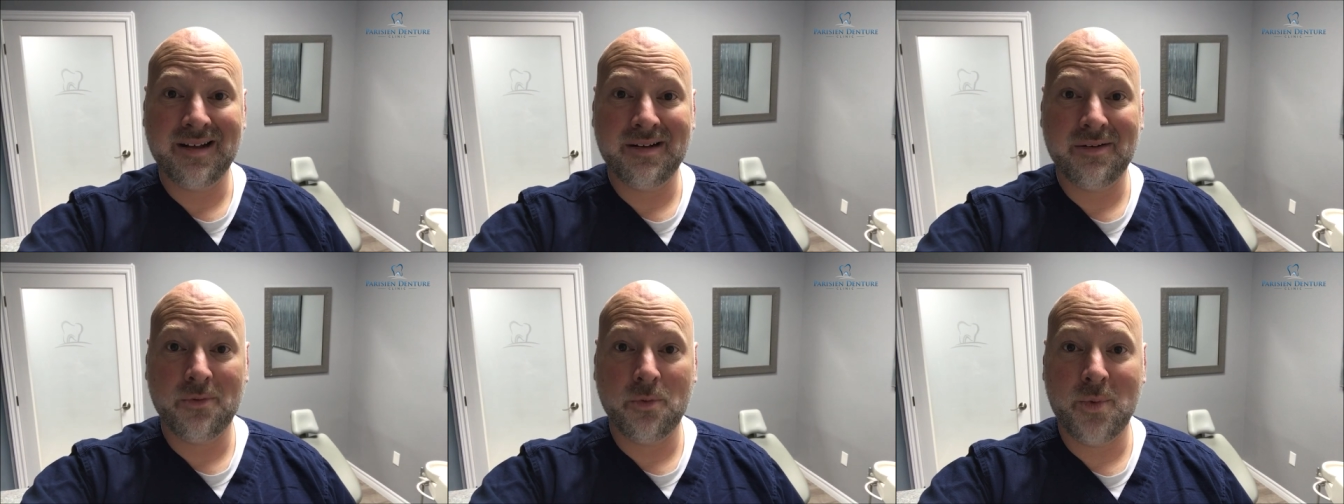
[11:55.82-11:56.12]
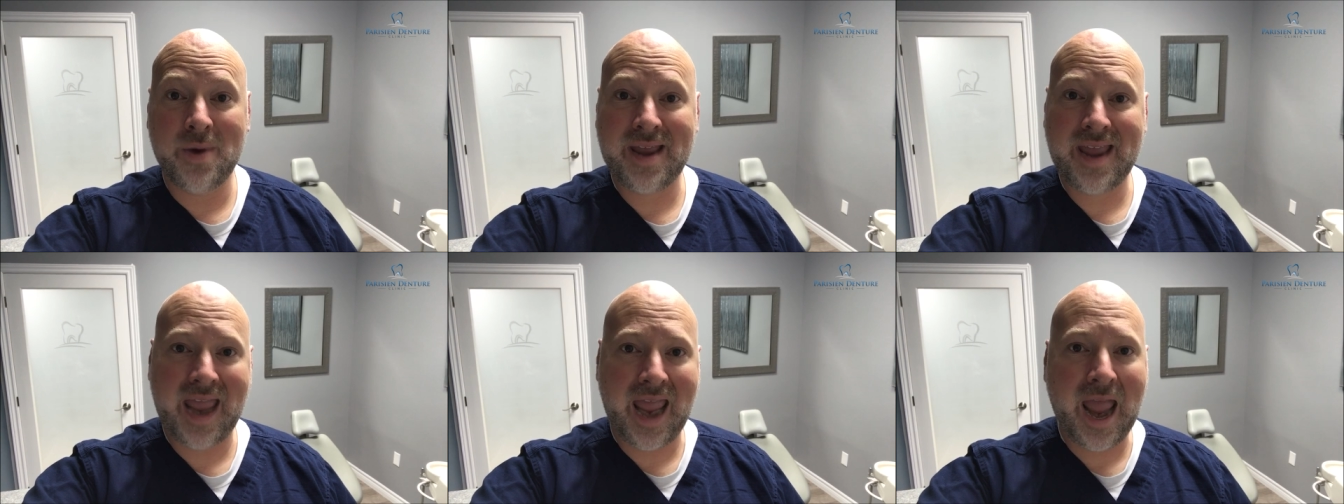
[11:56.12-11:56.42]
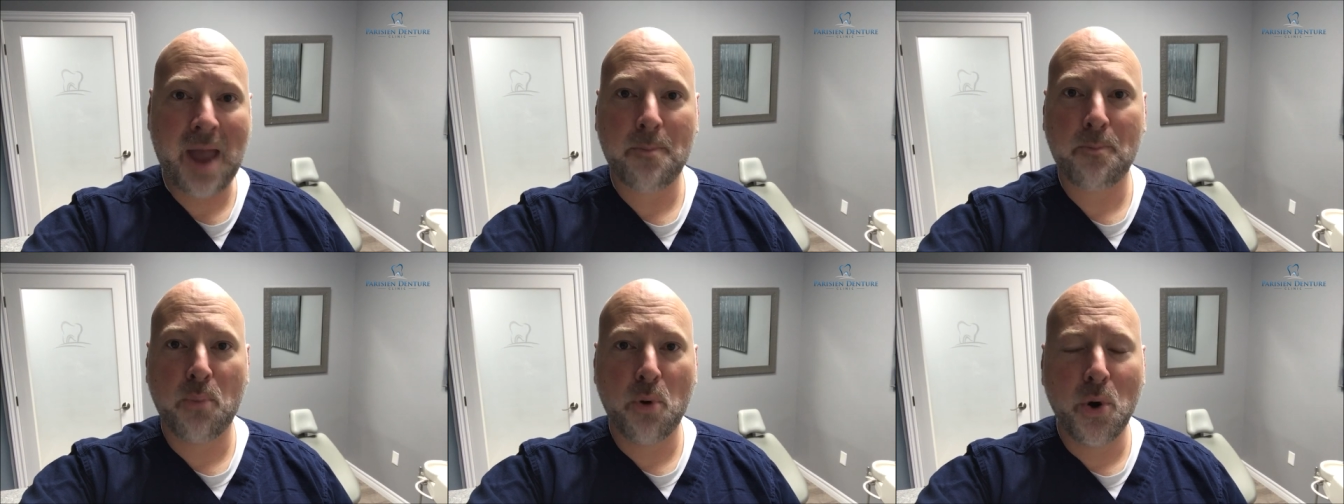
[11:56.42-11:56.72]
we
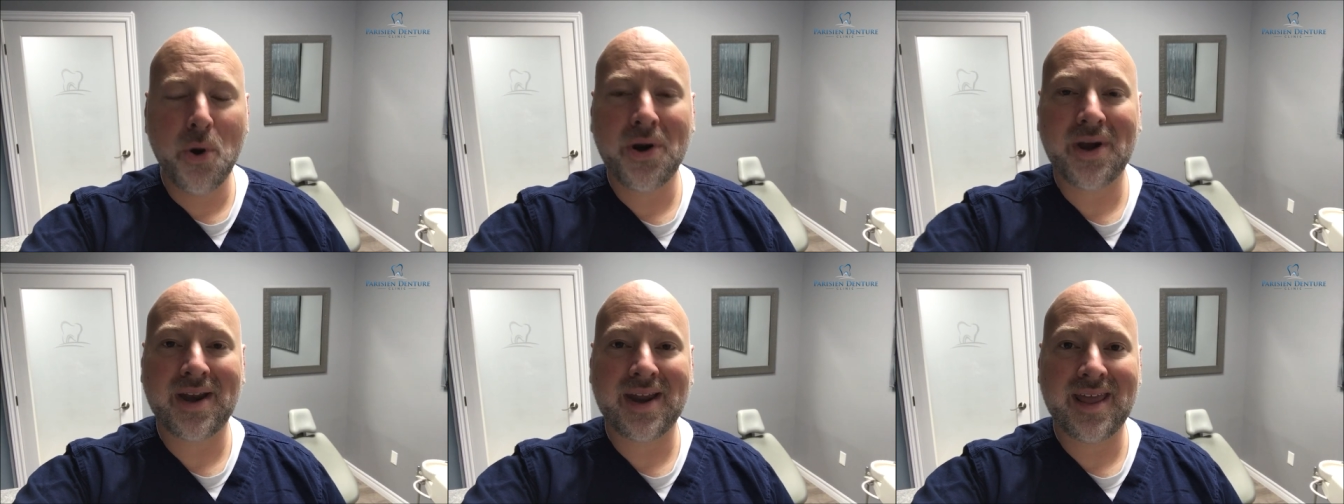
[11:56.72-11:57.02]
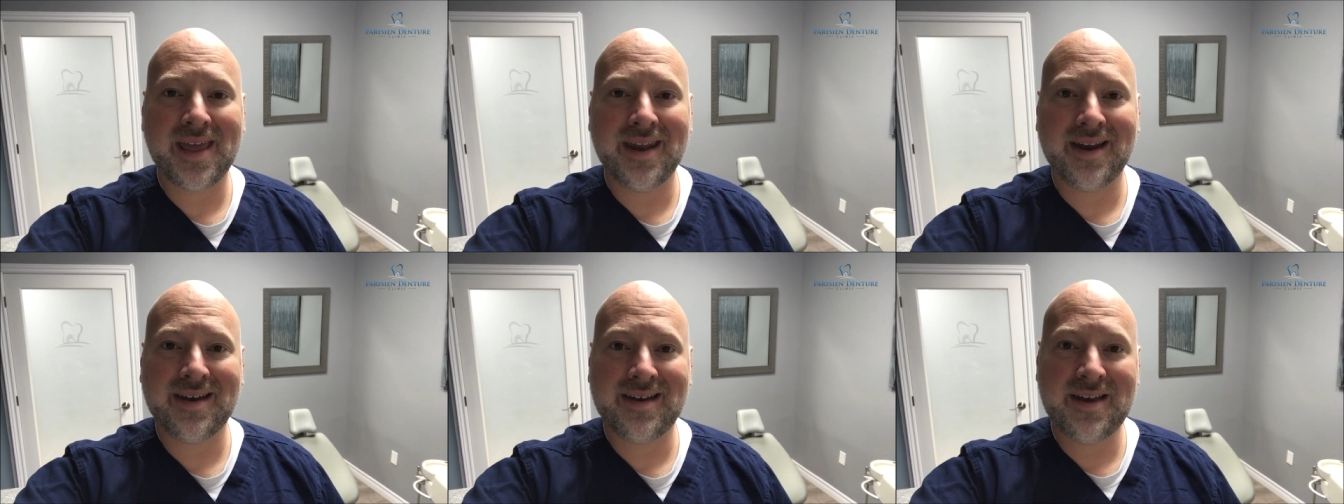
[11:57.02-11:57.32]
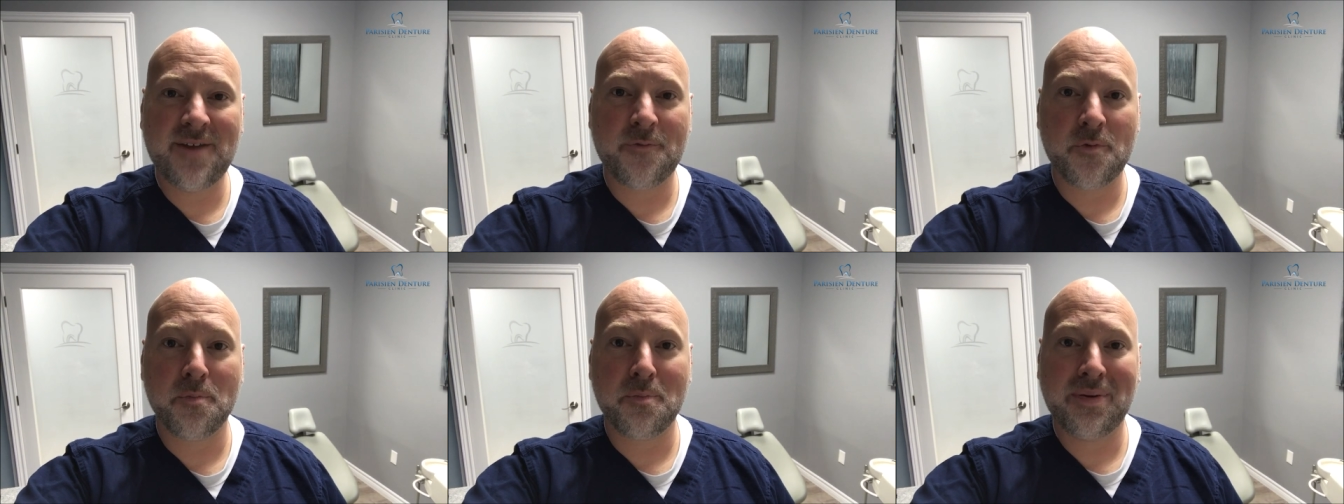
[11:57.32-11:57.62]
can't put it in a
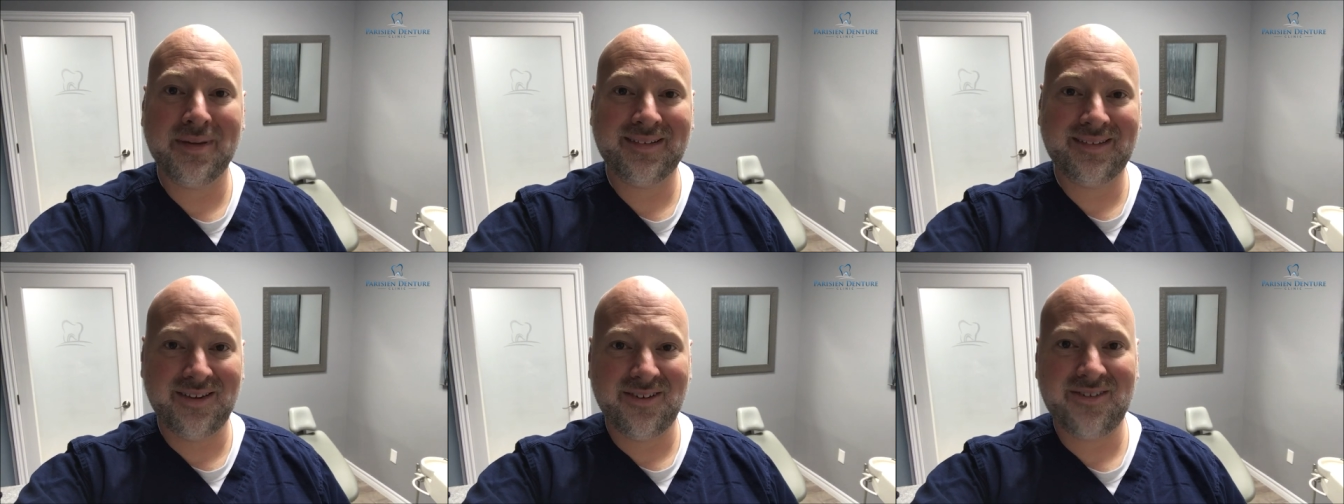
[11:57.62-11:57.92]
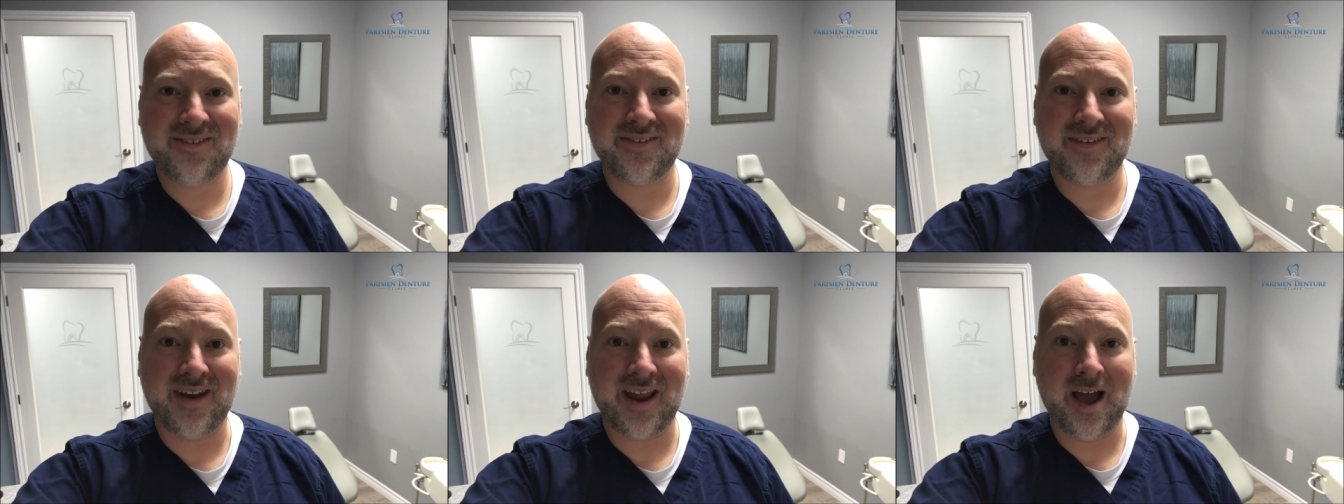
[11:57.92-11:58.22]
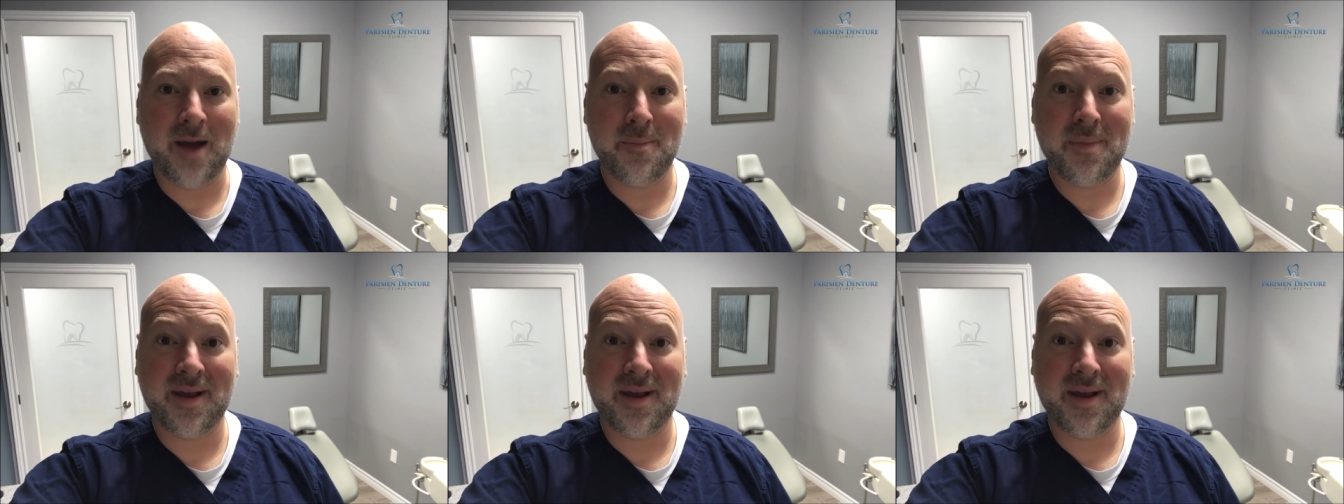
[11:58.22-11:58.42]
different position now